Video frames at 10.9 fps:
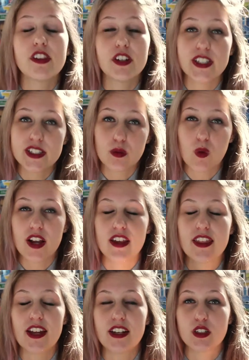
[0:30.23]
There is one
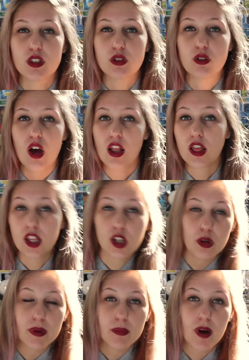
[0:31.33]
that is a little
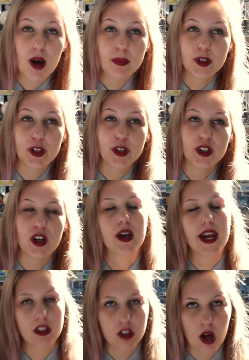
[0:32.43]
bit popular, okay,
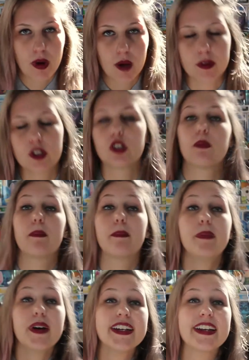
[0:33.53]
a lot popular,
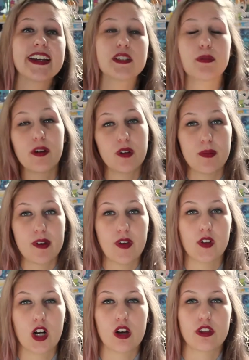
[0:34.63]
but is by one of my
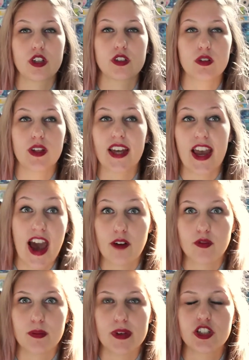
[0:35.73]
favorite authors, so like I have
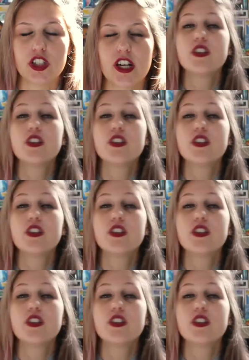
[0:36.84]
to mention it.